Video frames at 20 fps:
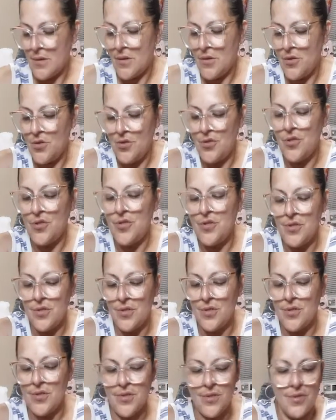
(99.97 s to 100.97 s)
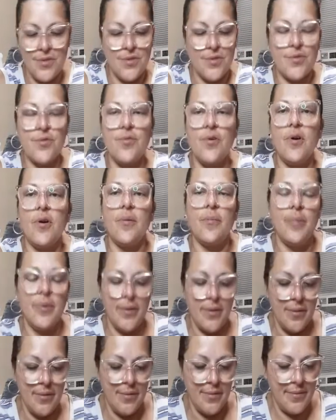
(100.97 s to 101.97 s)
You just scrub.
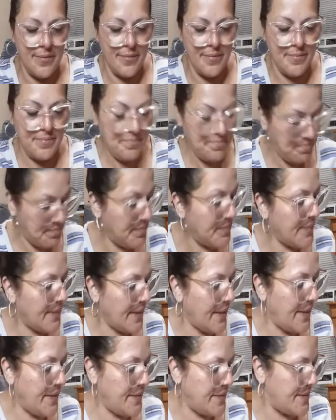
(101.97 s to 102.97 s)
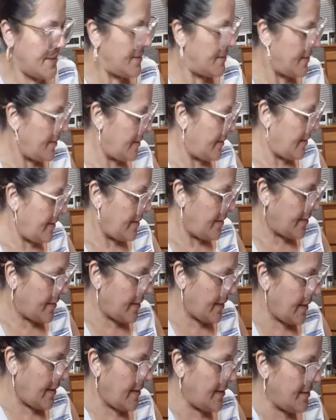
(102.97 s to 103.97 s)
Nice.
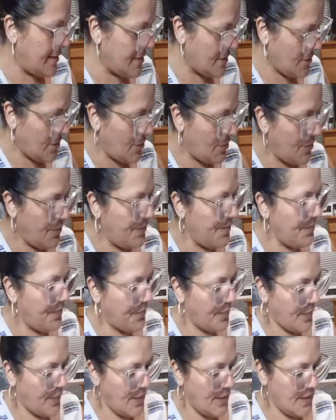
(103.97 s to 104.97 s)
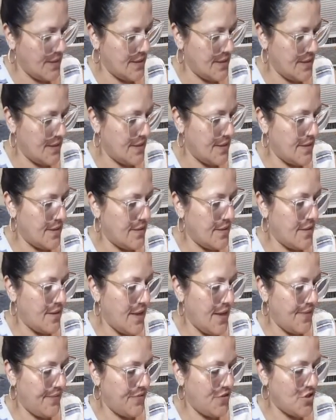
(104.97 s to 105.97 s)
Okay, so this is the
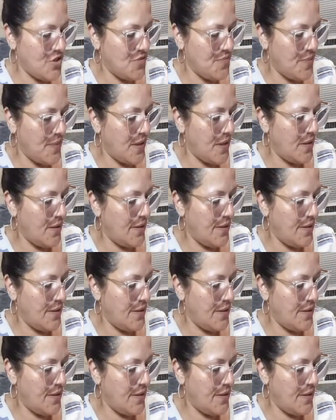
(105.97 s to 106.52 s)
Afterspa.